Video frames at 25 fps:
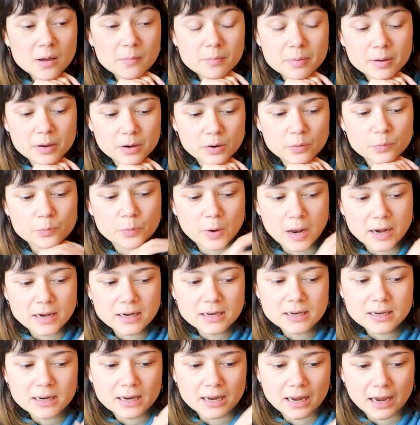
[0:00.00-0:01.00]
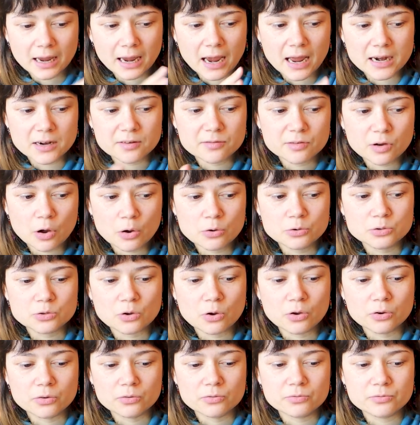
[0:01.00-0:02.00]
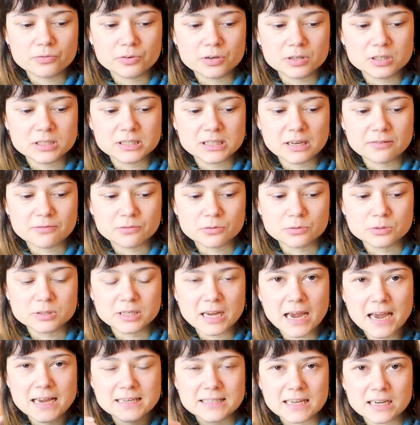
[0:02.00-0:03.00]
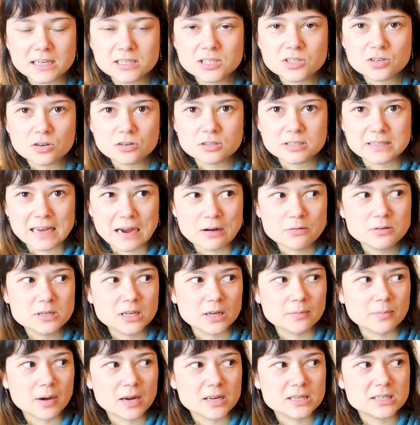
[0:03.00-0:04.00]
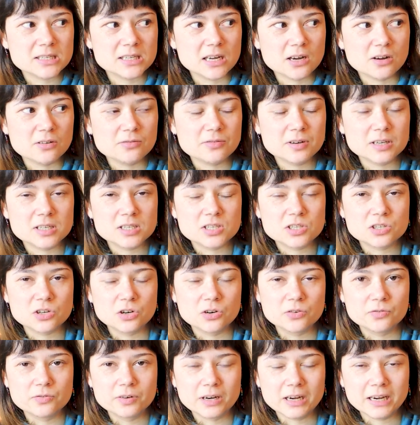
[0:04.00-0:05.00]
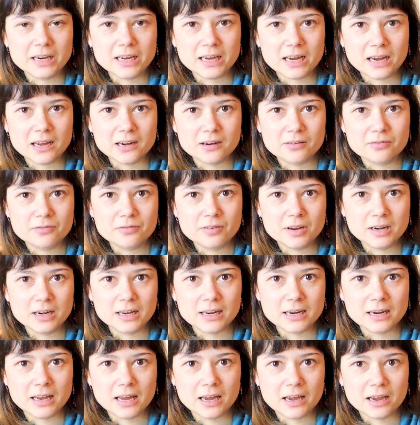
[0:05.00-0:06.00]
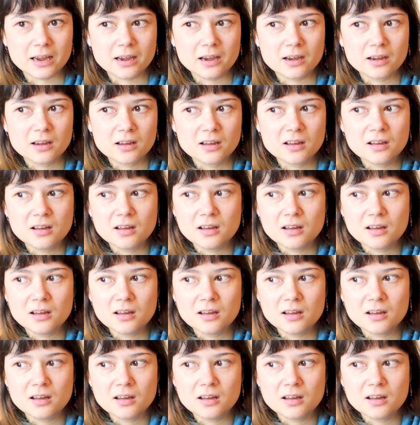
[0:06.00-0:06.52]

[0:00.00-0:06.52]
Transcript: but when it kind of goes on for several days I start doubting myself I start really kind of feeling like